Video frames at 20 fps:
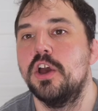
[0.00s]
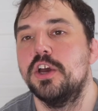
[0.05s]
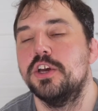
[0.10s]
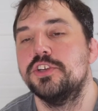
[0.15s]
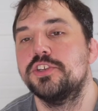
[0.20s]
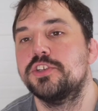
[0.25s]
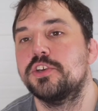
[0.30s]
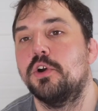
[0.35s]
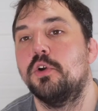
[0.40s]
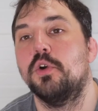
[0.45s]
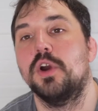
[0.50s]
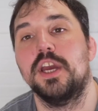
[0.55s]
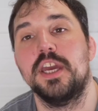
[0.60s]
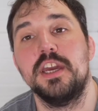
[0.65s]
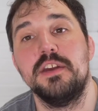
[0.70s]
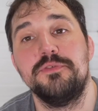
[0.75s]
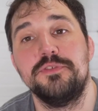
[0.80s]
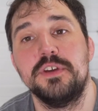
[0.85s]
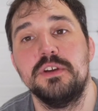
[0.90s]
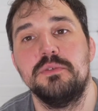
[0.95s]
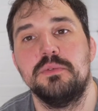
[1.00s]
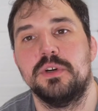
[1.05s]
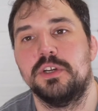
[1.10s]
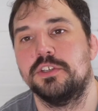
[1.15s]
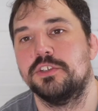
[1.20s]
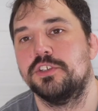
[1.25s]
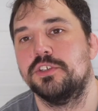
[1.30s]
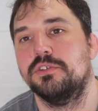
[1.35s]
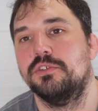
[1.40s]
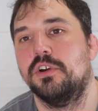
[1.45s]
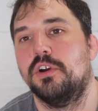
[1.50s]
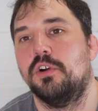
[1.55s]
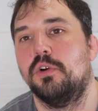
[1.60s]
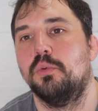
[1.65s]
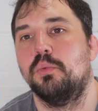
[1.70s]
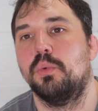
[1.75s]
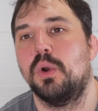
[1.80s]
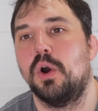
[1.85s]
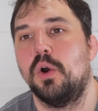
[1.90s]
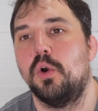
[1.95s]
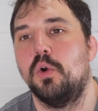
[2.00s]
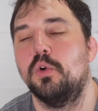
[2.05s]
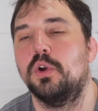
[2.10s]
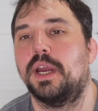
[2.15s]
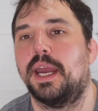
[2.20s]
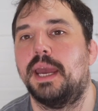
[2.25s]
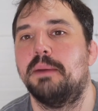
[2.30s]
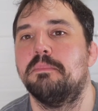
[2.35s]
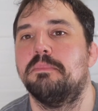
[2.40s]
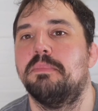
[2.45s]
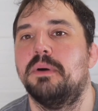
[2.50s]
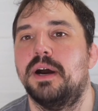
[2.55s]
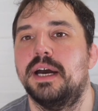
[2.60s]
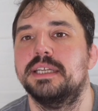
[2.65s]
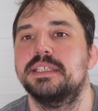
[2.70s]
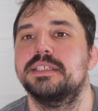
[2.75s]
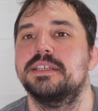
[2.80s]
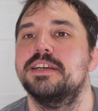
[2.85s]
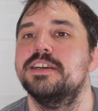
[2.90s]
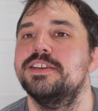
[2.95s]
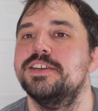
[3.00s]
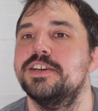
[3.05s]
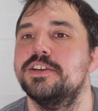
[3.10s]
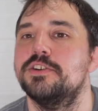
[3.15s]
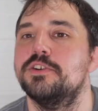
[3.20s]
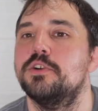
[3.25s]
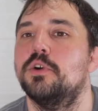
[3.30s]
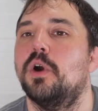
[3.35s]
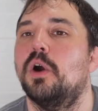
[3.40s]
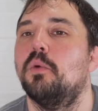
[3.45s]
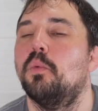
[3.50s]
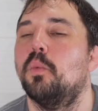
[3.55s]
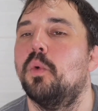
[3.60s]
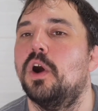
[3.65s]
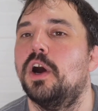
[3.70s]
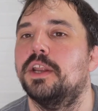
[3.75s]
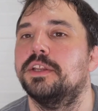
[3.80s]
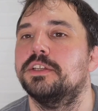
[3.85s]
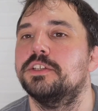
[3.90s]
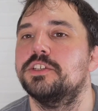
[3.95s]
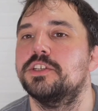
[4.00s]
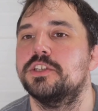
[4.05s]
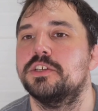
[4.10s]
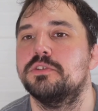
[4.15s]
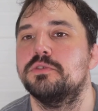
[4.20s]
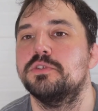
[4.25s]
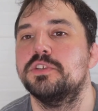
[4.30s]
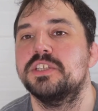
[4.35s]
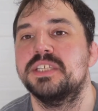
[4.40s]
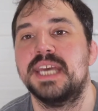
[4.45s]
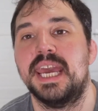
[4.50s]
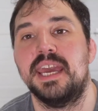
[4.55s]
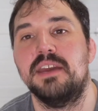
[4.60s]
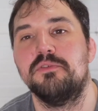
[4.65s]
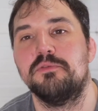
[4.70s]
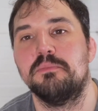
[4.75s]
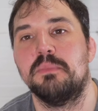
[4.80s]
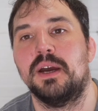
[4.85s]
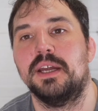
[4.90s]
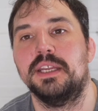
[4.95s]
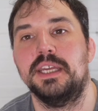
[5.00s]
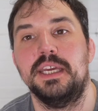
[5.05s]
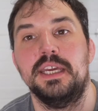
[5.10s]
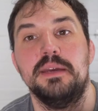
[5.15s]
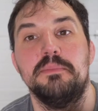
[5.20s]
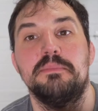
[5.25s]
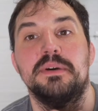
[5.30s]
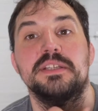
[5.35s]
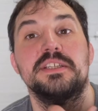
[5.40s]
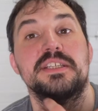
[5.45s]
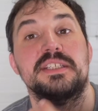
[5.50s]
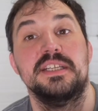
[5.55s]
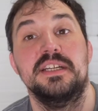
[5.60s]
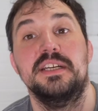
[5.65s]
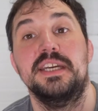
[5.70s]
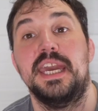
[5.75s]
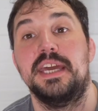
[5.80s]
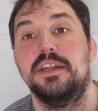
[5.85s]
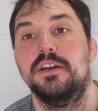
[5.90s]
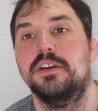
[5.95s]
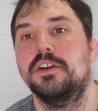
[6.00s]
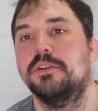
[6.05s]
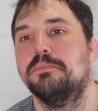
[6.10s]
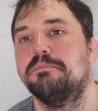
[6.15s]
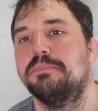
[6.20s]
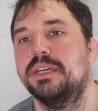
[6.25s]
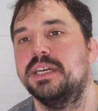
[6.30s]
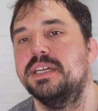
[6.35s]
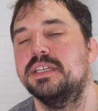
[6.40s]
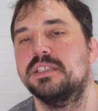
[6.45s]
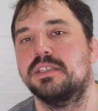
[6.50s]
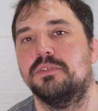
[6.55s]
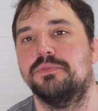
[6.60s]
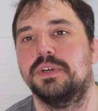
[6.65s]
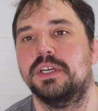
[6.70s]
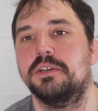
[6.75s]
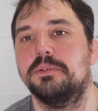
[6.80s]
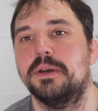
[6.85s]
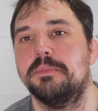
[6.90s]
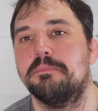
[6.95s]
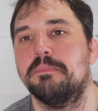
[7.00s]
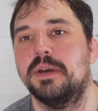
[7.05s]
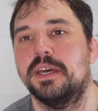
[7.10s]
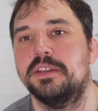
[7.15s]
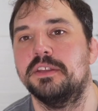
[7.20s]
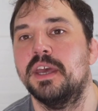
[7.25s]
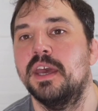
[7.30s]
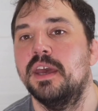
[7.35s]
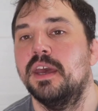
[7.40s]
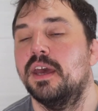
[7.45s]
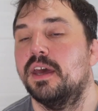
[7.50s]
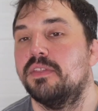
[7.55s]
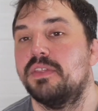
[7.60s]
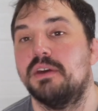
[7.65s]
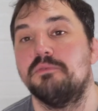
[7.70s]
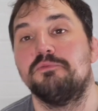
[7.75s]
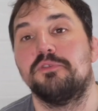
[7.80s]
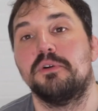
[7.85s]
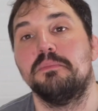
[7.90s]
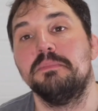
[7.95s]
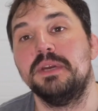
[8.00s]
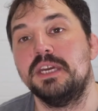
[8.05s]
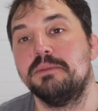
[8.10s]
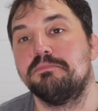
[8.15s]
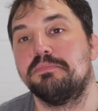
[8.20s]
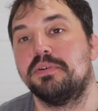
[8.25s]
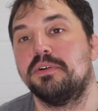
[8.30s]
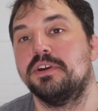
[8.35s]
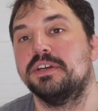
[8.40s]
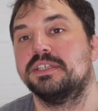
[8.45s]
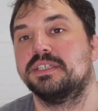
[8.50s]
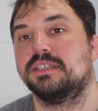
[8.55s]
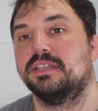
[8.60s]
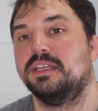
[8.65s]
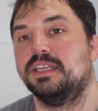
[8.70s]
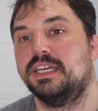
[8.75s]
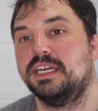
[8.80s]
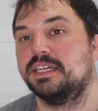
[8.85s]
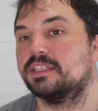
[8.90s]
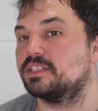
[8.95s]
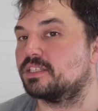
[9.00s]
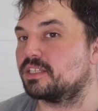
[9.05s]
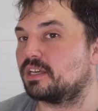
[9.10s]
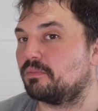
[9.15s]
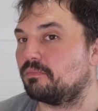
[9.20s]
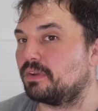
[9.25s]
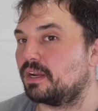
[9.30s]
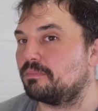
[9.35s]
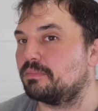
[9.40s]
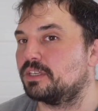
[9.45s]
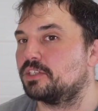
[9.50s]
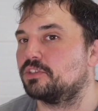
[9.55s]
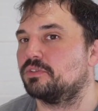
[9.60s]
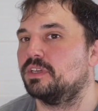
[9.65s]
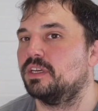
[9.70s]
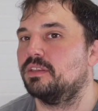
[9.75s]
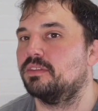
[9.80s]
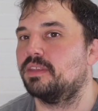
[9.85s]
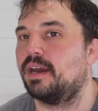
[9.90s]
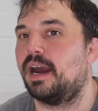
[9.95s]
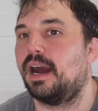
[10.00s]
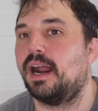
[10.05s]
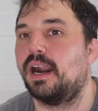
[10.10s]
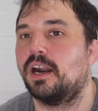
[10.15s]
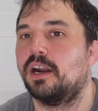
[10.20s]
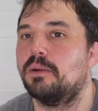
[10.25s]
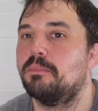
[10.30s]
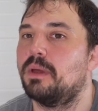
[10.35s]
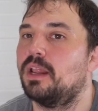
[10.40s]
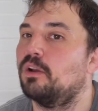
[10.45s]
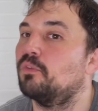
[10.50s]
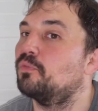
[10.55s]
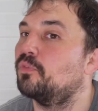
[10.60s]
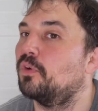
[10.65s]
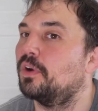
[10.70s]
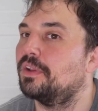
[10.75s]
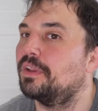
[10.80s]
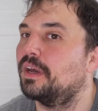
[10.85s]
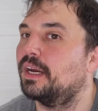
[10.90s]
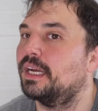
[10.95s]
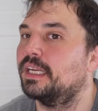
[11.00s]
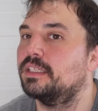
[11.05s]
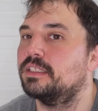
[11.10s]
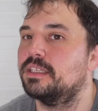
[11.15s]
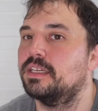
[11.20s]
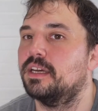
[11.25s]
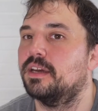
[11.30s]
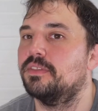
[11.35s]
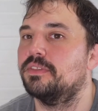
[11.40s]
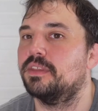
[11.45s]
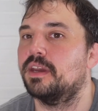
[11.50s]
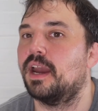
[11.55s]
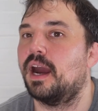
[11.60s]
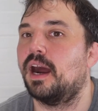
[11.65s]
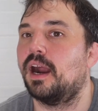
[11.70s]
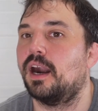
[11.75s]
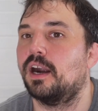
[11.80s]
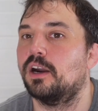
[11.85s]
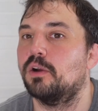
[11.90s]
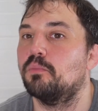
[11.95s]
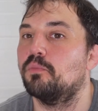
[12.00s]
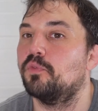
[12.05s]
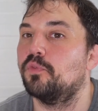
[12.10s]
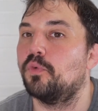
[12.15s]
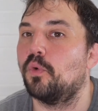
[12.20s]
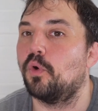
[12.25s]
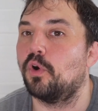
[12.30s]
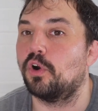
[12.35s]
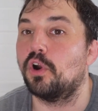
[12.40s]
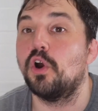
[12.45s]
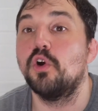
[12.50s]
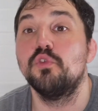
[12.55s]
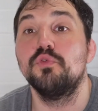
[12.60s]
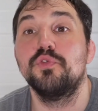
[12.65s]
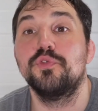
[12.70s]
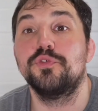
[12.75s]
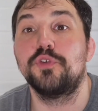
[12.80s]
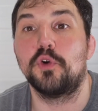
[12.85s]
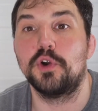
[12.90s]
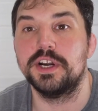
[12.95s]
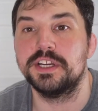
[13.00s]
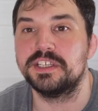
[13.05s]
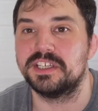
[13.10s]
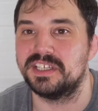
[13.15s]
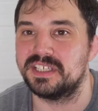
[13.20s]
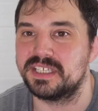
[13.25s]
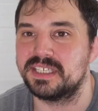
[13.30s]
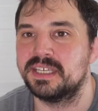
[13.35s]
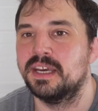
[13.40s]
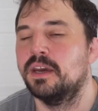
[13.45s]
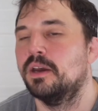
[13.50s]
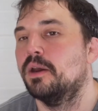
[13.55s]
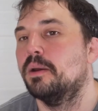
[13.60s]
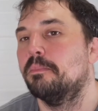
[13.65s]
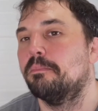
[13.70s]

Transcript: So if you want to go Rogue, but you want to save money but still get a good piece of equipment, then for me personally it's somewhere between the RML 490 and the RM4 Fortis.